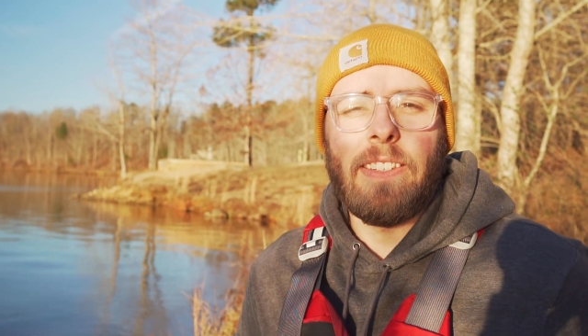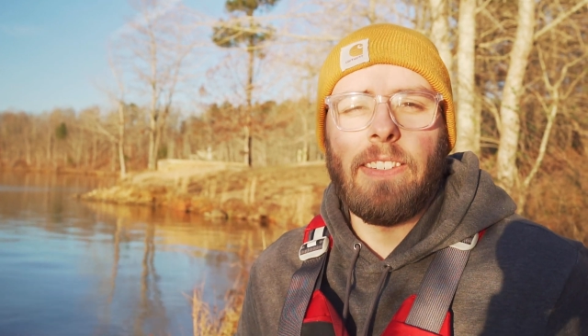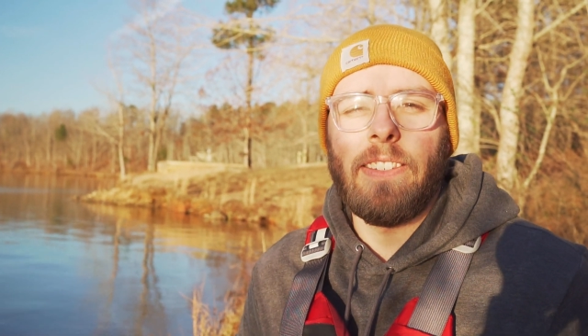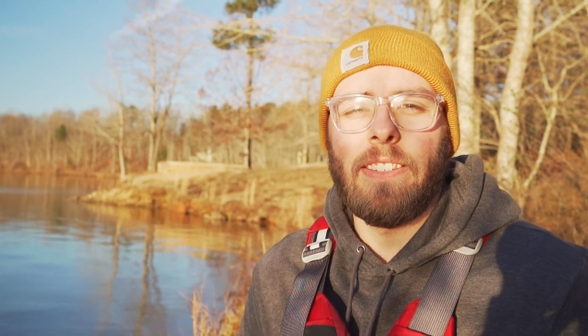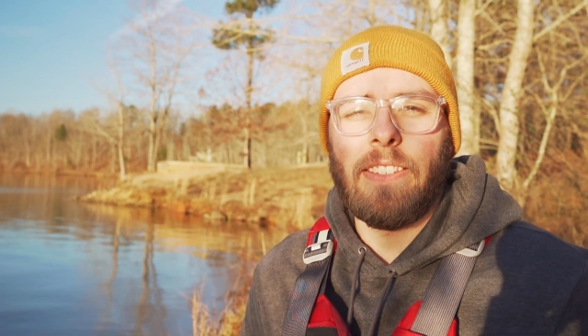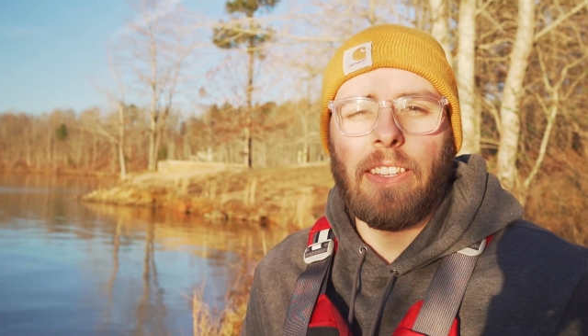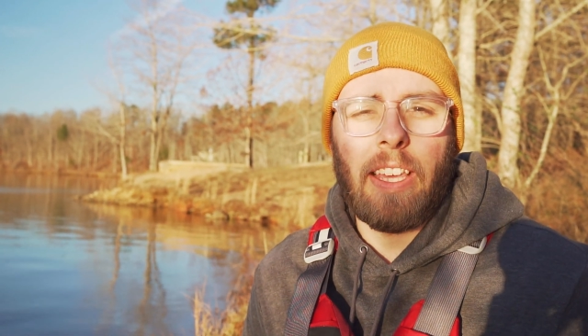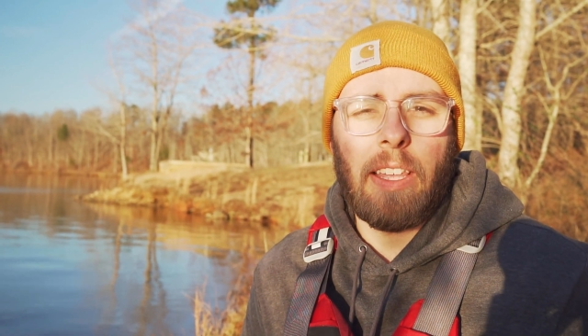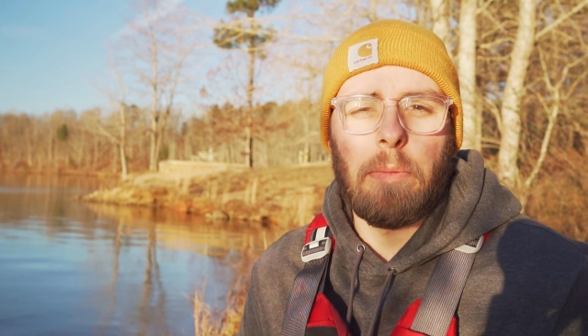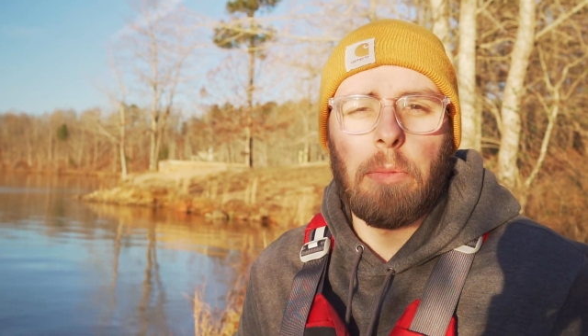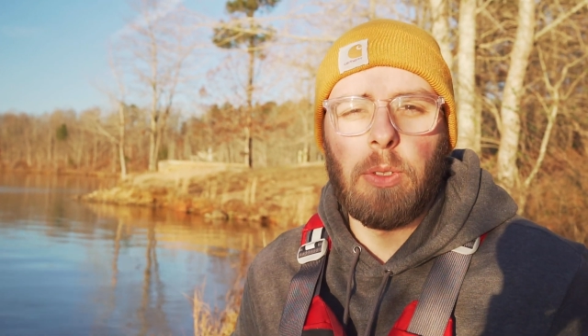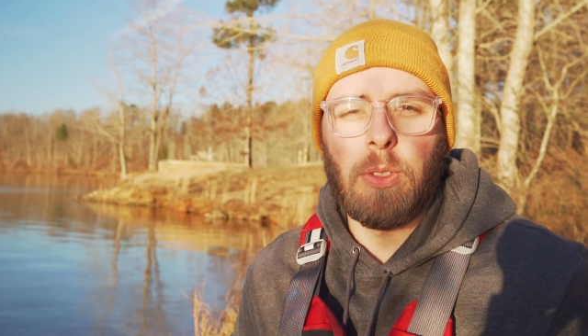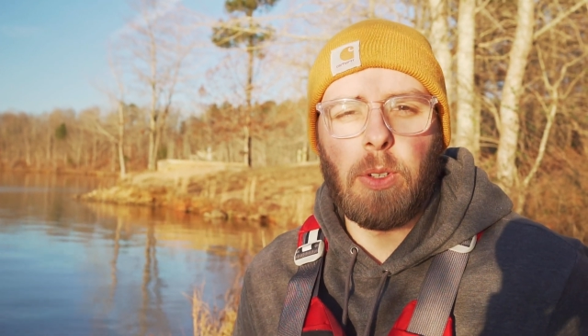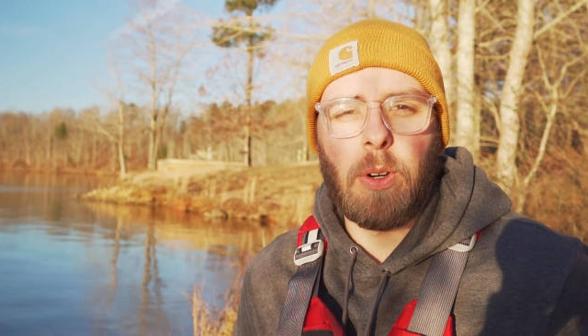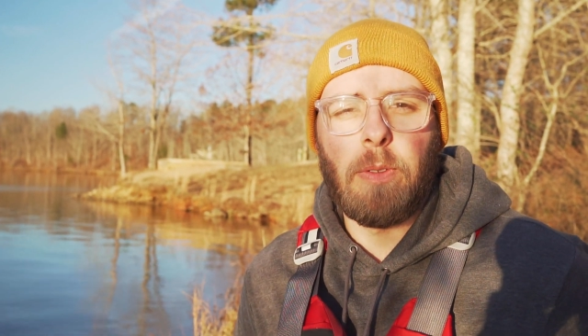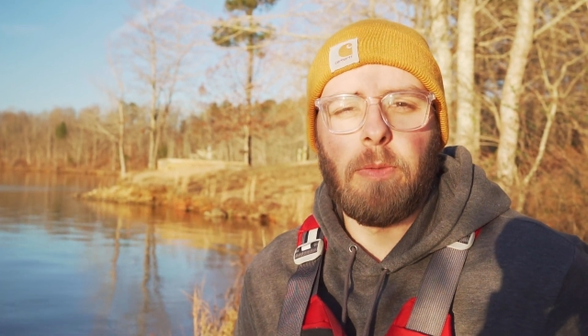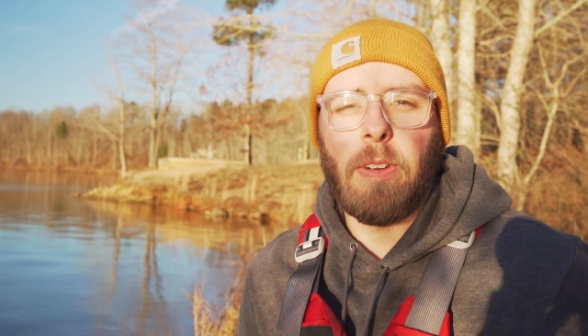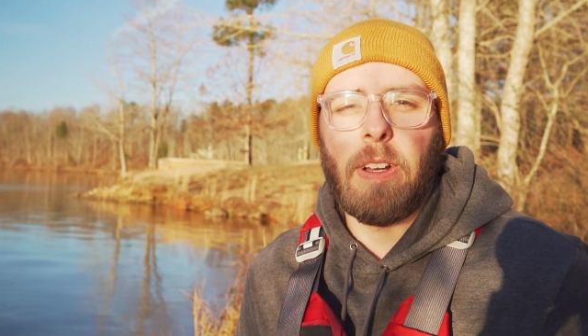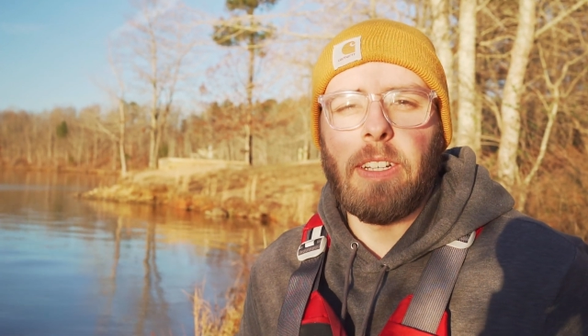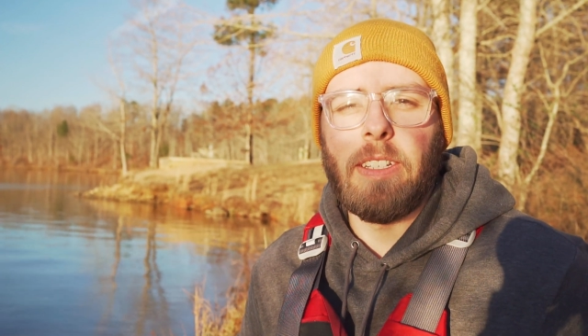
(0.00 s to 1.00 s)
this is Caleb with
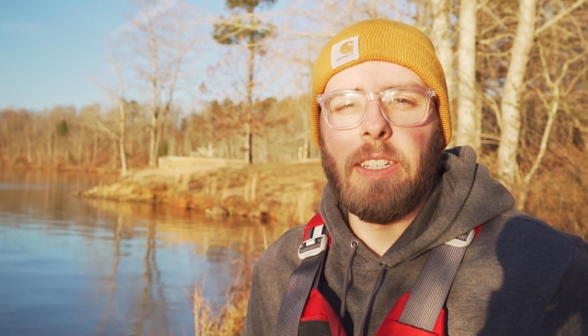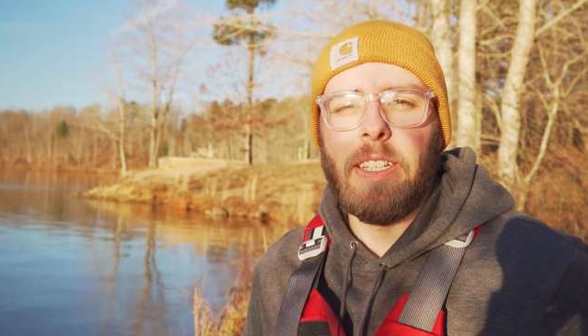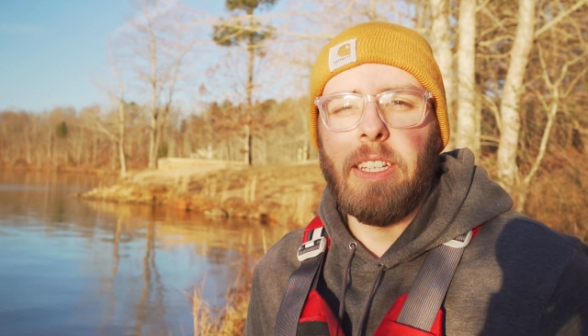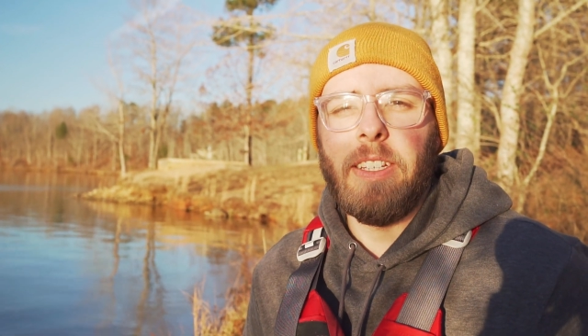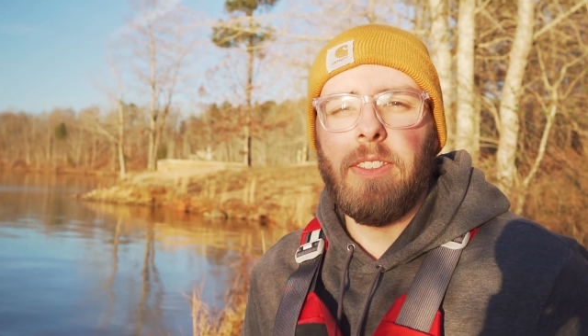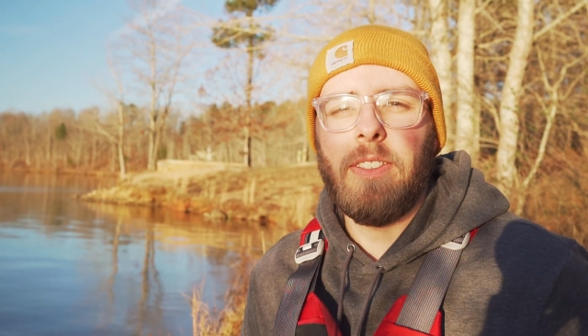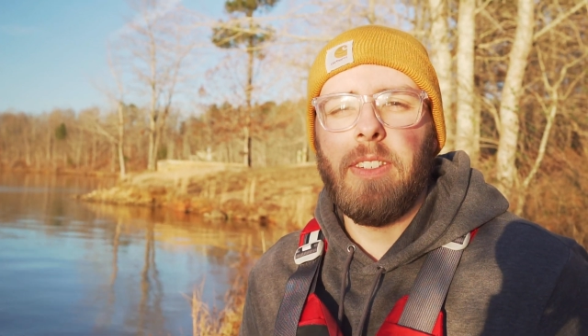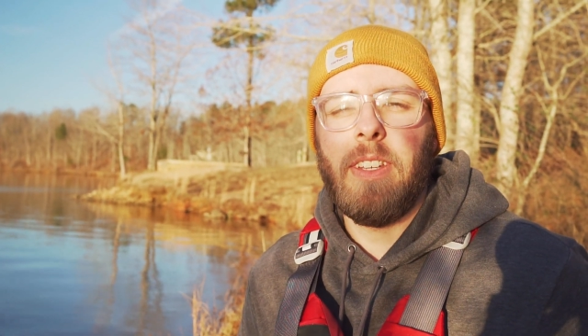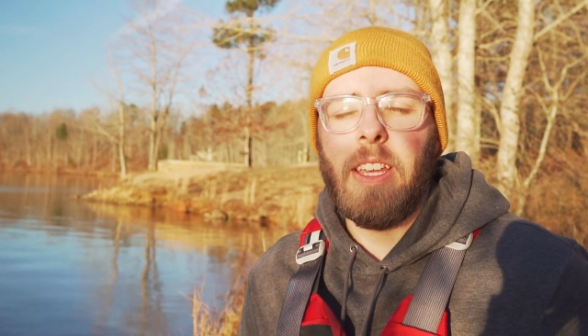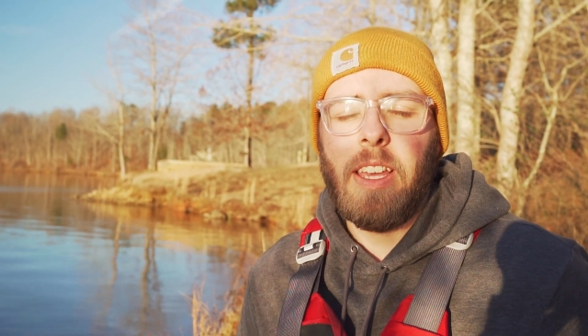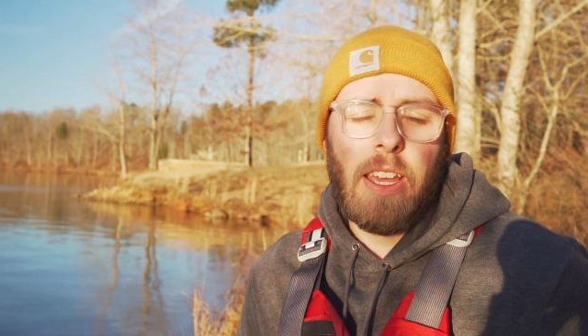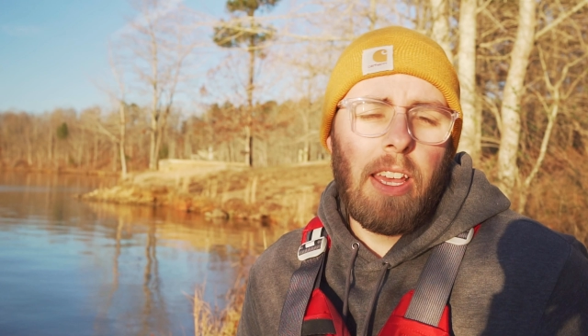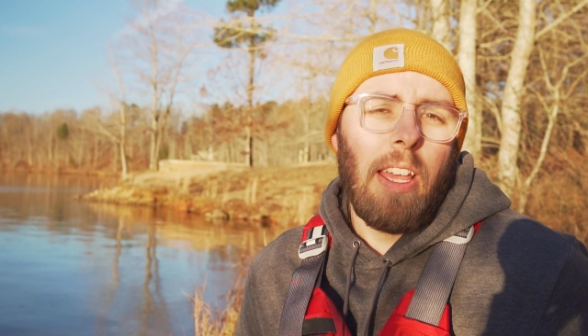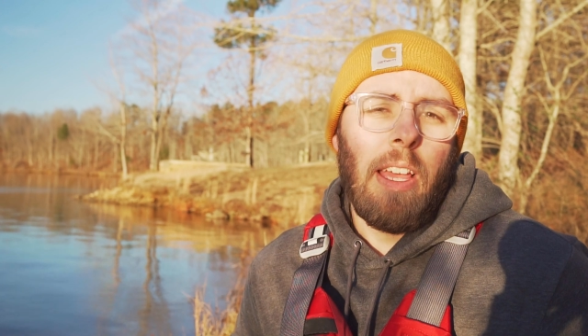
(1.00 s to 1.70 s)
Certified Dinks.